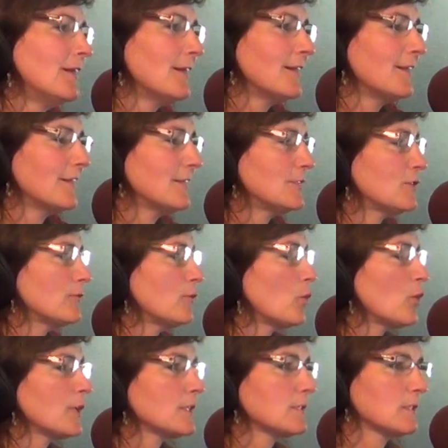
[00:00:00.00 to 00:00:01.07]
a
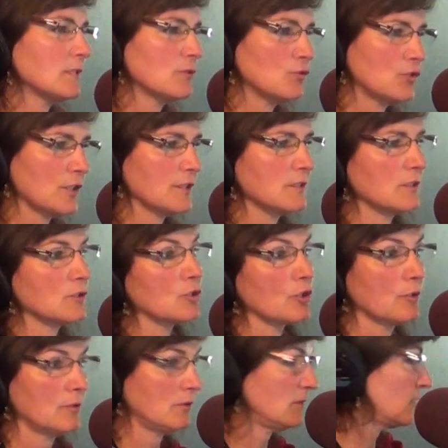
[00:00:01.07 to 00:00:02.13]
divorce is just
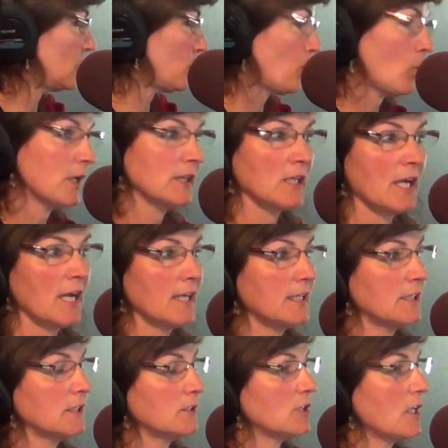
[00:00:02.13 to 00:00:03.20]
one line
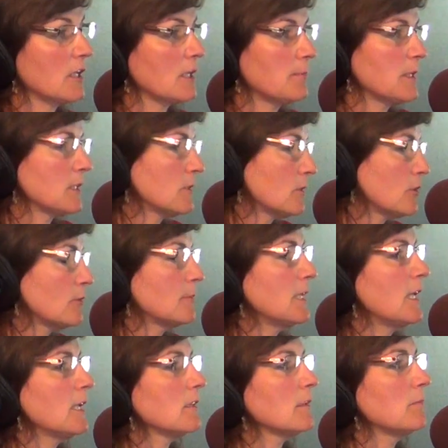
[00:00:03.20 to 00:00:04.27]
in a document,
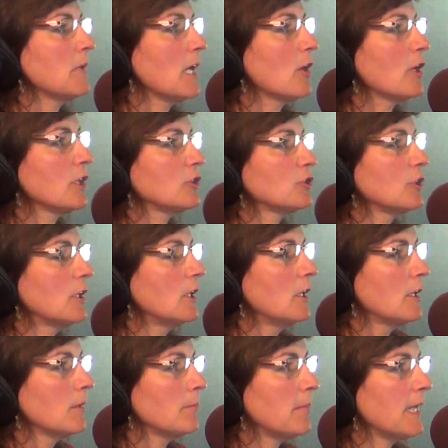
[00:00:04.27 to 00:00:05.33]
terminate the marriage.
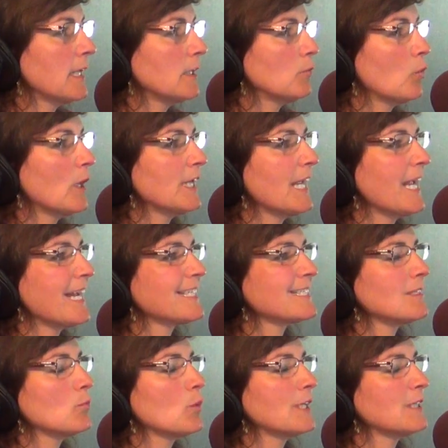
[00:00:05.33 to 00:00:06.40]
But
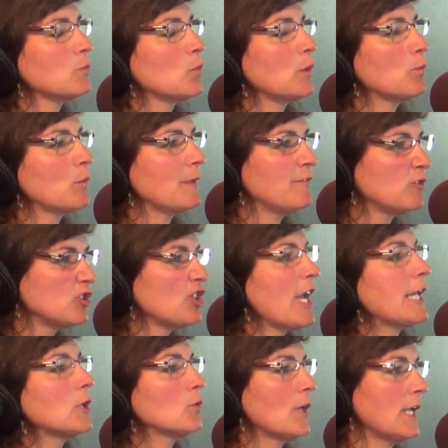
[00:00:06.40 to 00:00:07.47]
what we've
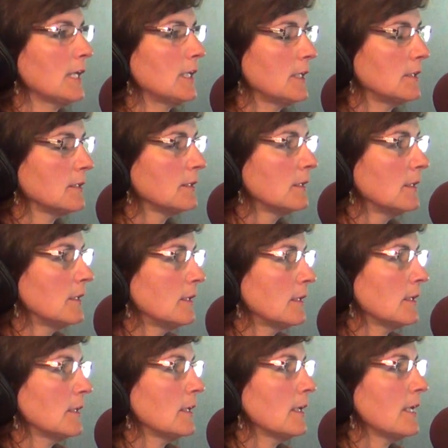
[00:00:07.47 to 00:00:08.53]
generated
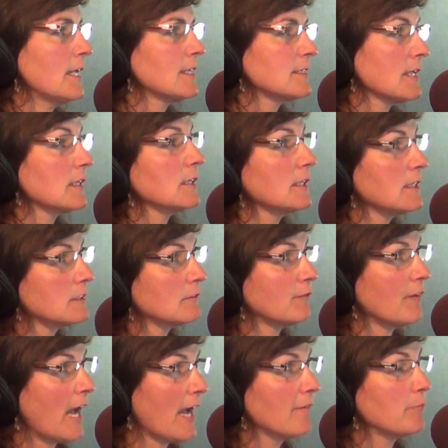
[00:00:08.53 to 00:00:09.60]
is at least
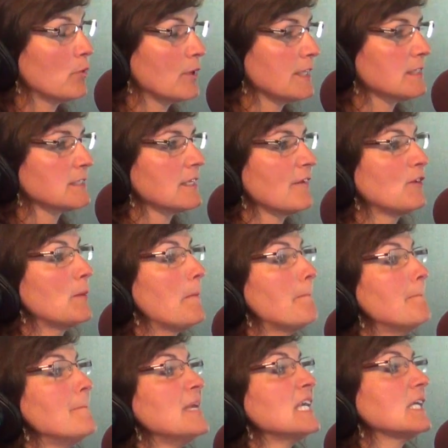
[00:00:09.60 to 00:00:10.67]

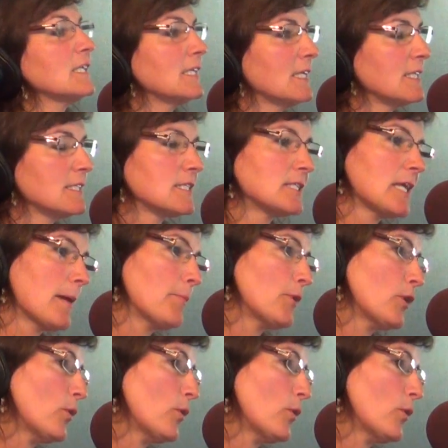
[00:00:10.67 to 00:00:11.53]
5.7 million separate